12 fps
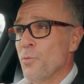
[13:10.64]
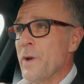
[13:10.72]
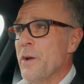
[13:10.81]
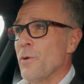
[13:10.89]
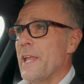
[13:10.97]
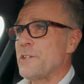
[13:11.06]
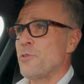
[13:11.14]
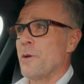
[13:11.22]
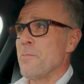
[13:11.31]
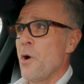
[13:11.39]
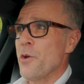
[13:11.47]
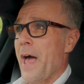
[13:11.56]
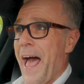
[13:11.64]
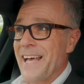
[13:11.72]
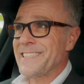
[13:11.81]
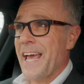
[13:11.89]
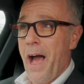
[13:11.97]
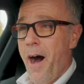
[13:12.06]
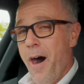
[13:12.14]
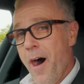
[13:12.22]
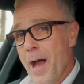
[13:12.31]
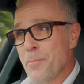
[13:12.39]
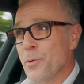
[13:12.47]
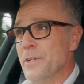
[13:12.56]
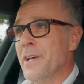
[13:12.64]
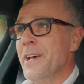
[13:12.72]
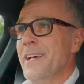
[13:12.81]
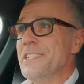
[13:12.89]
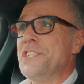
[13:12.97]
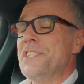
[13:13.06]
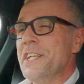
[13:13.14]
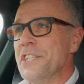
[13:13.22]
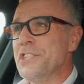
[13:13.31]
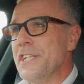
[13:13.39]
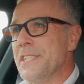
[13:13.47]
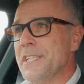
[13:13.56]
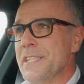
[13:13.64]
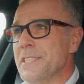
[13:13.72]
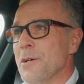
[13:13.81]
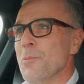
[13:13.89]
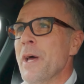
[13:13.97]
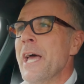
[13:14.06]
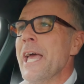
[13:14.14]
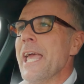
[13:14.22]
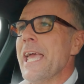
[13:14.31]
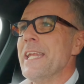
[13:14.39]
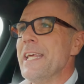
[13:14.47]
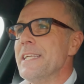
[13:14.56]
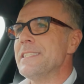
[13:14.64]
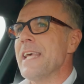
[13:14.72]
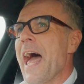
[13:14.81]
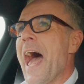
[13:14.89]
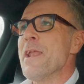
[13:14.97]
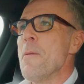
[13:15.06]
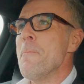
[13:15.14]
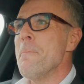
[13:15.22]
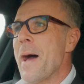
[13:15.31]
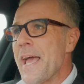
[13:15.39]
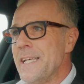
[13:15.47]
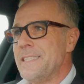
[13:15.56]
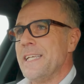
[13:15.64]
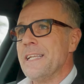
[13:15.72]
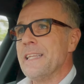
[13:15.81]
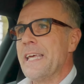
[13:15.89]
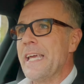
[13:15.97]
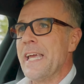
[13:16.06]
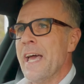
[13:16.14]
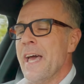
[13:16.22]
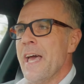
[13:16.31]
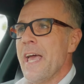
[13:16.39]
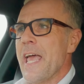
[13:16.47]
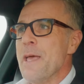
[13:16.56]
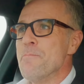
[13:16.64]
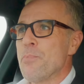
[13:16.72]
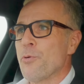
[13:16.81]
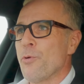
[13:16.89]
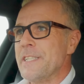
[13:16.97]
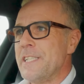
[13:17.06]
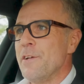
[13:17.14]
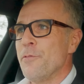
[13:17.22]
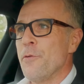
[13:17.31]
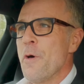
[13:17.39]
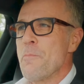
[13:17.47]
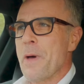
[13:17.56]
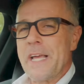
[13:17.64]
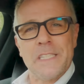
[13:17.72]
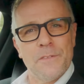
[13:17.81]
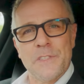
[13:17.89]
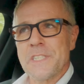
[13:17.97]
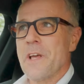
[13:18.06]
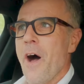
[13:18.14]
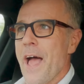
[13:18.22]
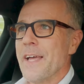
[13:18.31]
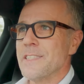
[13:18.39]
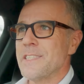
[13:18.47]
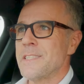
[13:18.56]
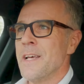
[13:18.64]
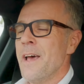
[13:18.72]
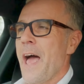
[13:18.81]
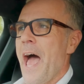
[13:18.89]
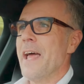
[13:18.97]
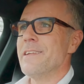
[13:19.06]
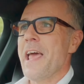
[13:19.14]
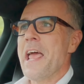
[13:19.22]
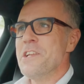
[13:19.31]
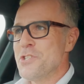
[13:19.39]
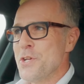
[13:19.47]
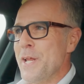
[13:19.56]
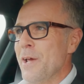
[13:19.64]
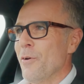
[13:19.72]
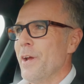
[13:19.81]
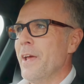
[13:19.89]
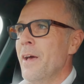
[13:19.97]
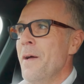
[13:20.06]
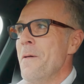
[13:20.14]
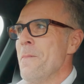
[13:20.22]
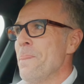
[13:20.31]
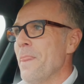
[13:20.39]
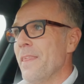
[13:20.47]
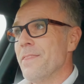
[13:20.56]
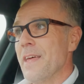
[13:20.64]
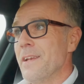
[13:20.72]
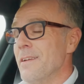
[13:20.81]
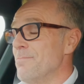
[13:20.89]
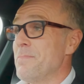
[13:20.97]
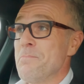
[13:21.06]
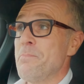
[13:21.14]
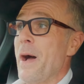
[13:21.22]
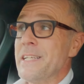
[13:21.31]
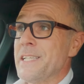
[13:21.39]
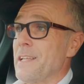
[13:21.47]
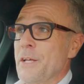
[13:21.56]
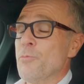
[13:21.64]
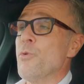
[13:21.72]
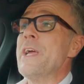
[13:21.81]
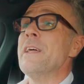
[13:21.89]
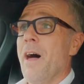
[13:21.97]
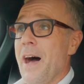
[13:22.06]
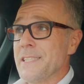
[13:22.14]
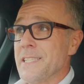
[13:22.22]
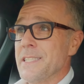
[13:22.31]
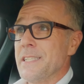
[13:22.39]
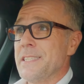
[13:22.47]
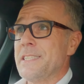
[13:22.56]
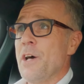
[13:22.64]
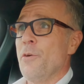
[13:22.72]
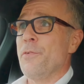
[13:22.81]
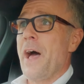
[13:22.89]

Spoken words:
rear electric motor as a hybrid synergy system. It is an amazingly impressive piece of science and engineering that basically realizes itself